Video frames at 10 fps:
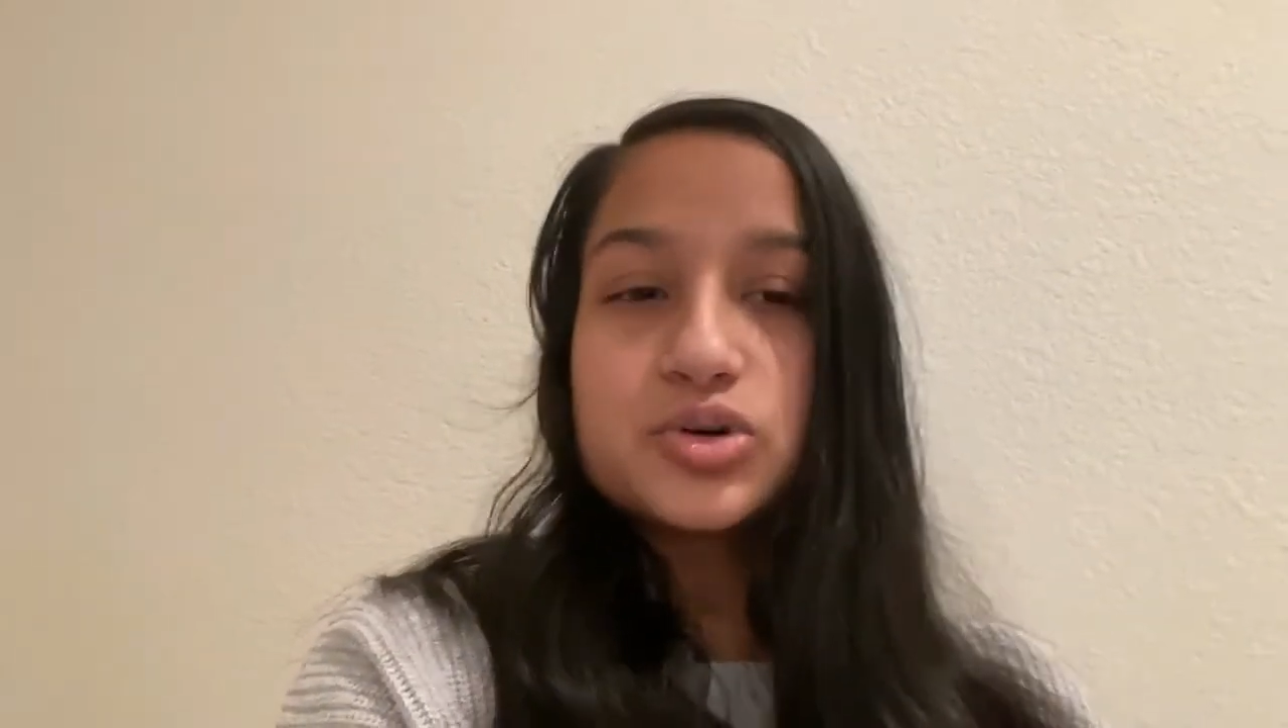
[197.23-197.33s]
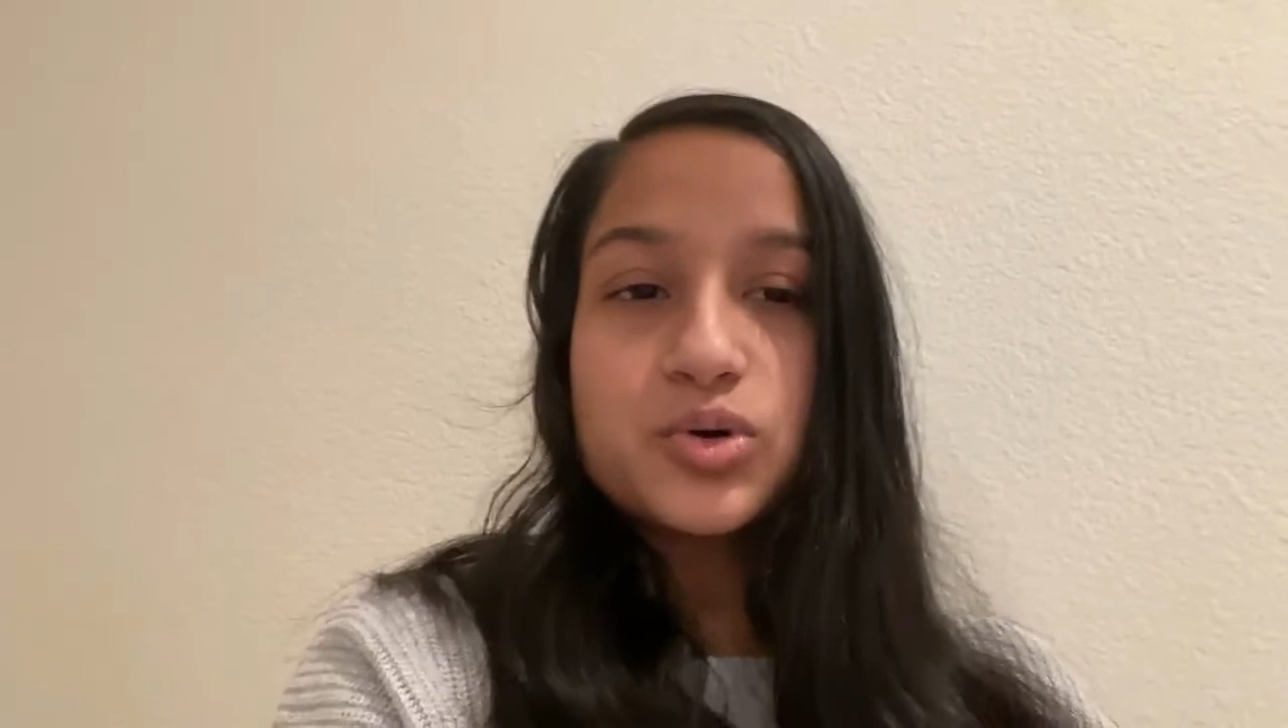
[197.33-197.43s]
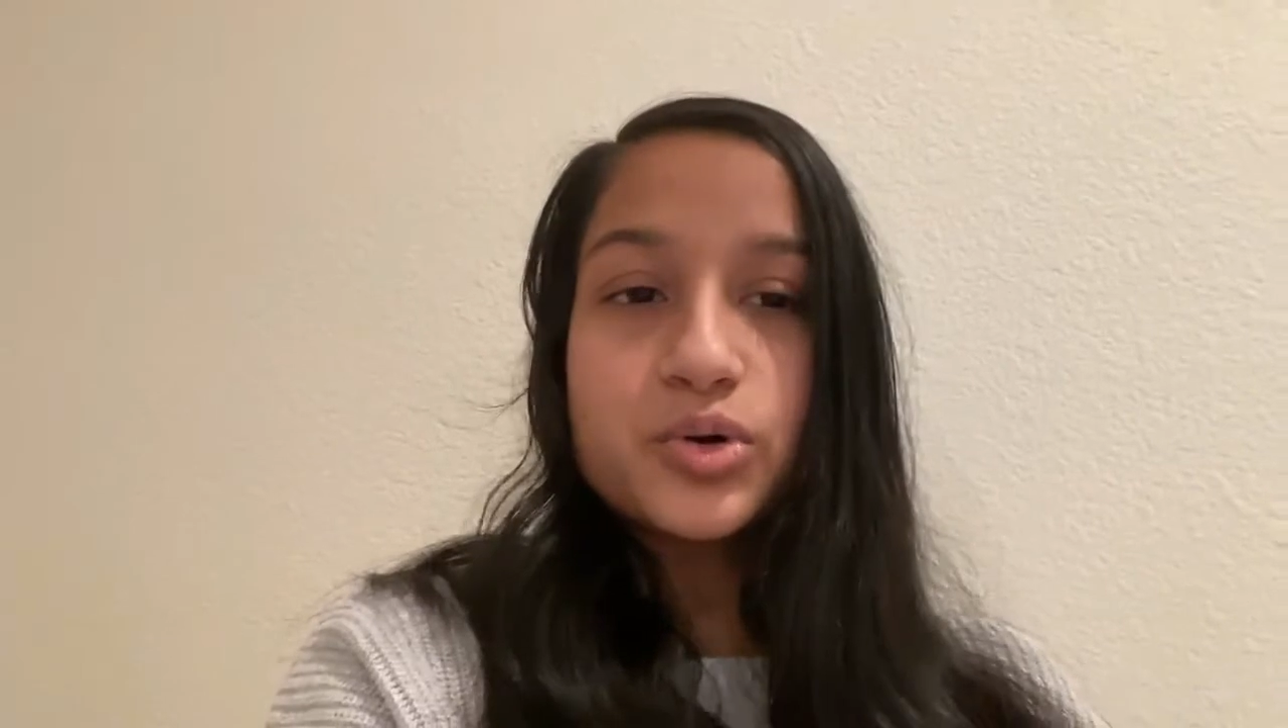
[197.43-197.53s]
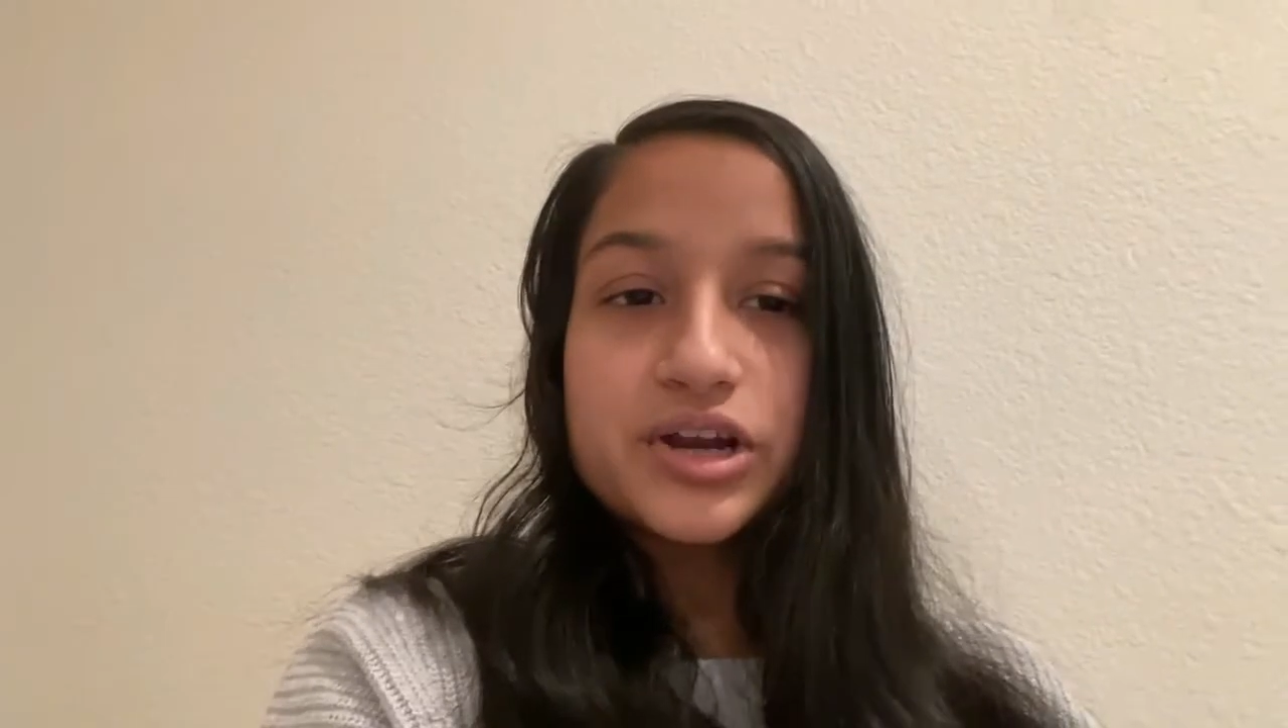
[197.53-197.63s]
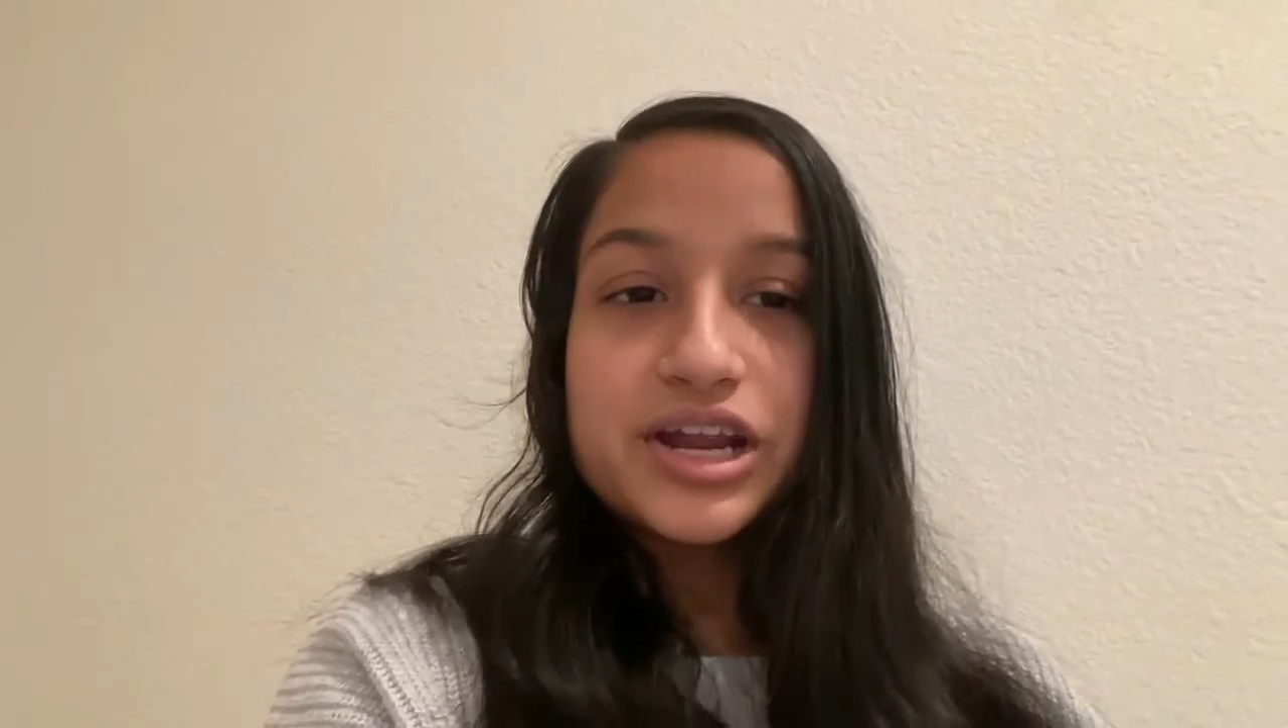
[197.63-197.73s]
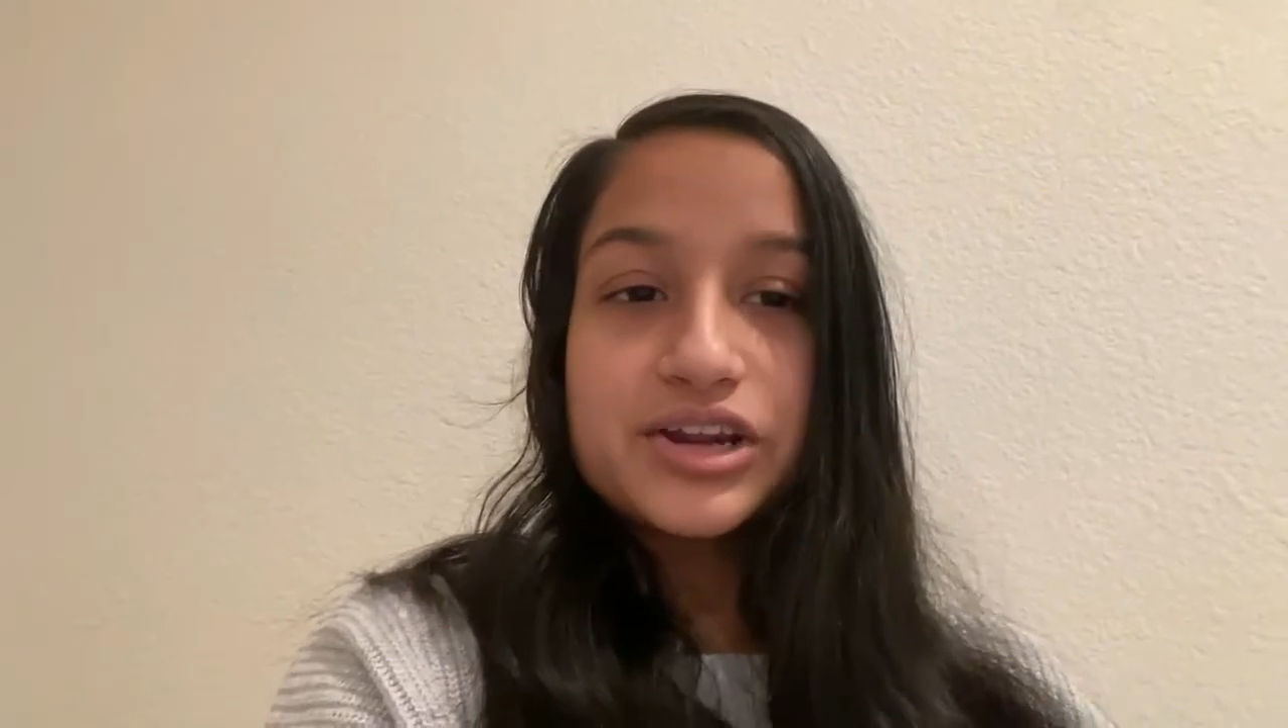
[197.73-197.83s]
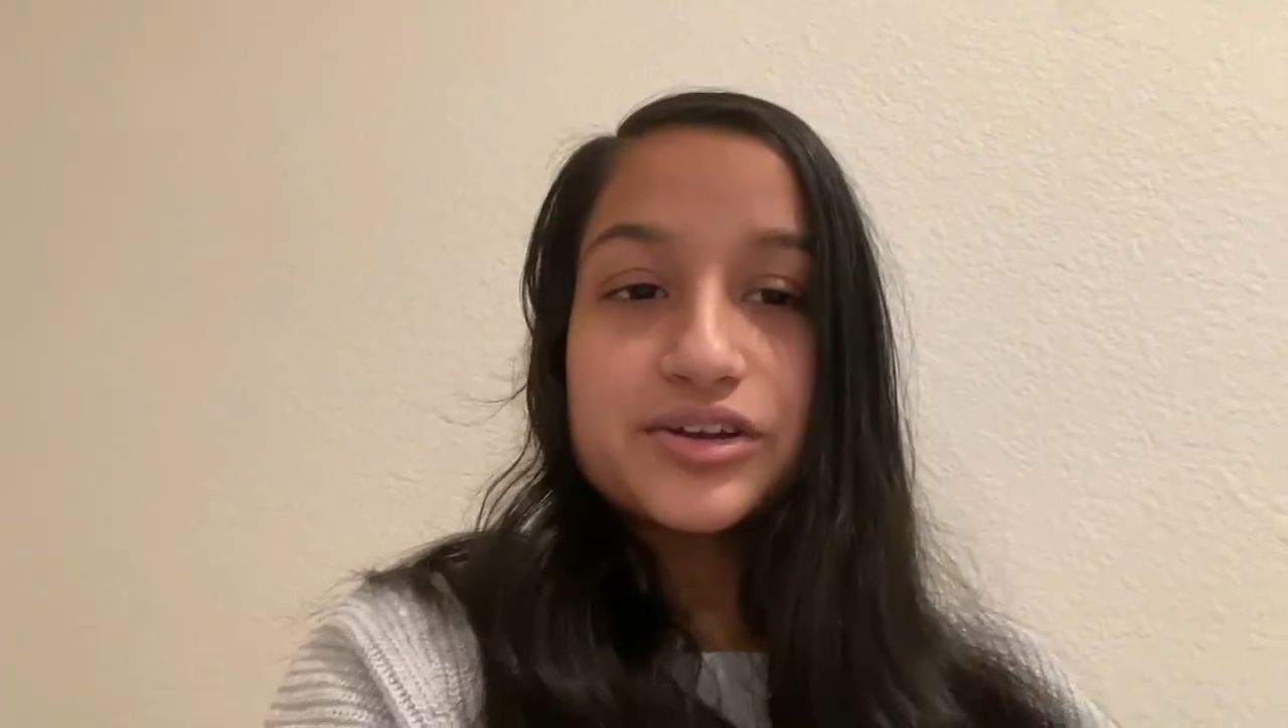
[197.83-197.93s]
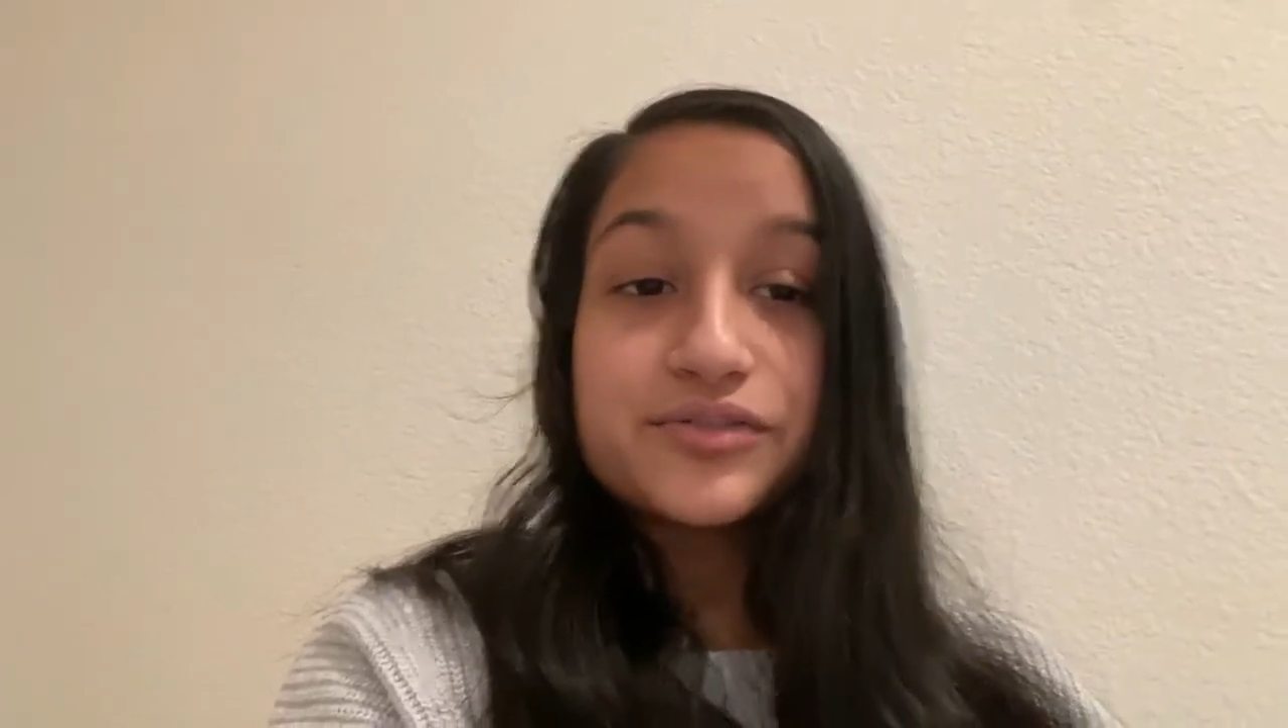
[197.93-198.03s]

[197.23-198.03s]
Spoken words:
coordinator